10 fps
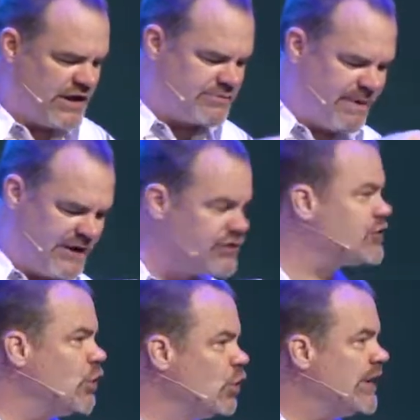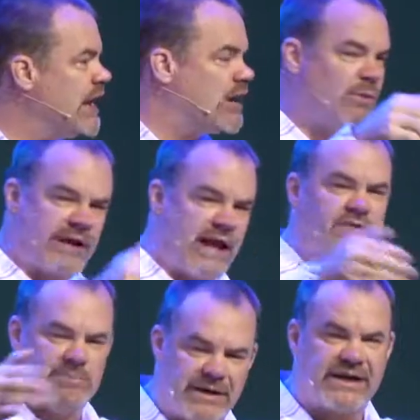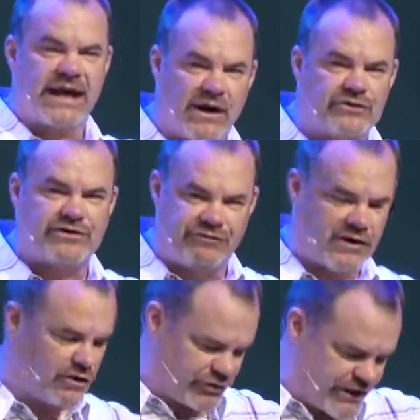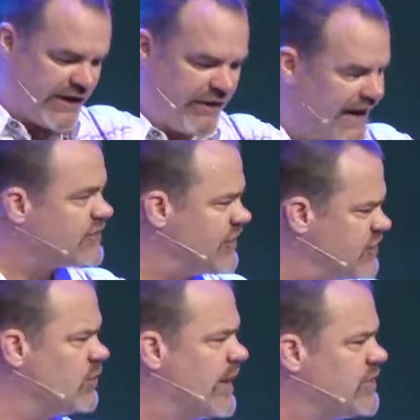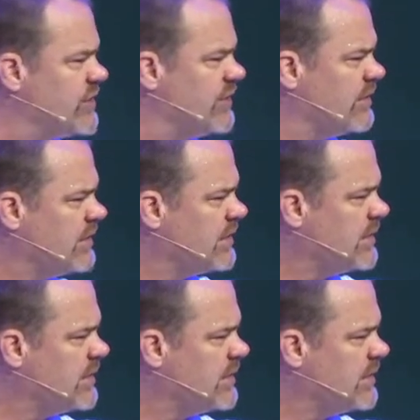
is based solely on what everybody else feels in that situation.